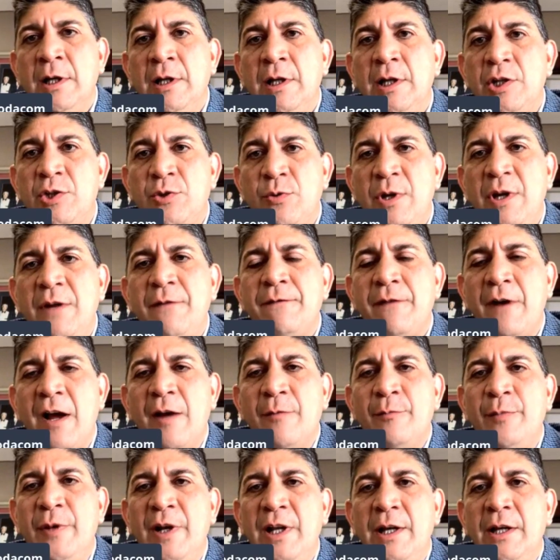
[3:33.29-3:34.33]
The
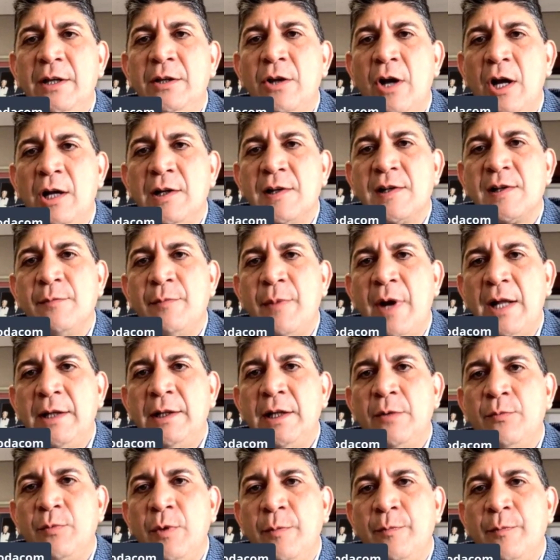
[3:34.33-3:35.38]
$25 billion a month
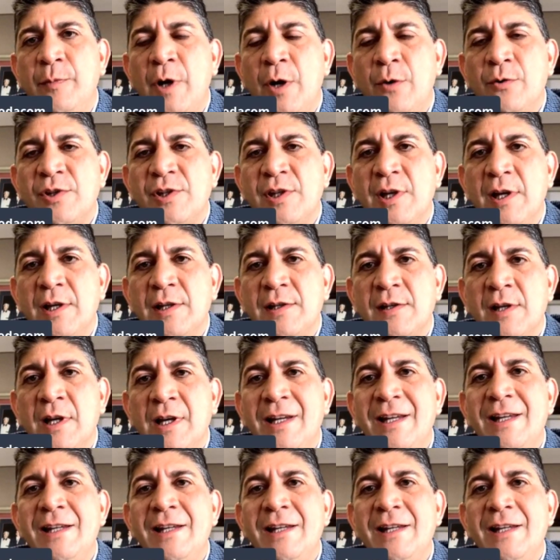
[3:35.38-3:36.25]
that we process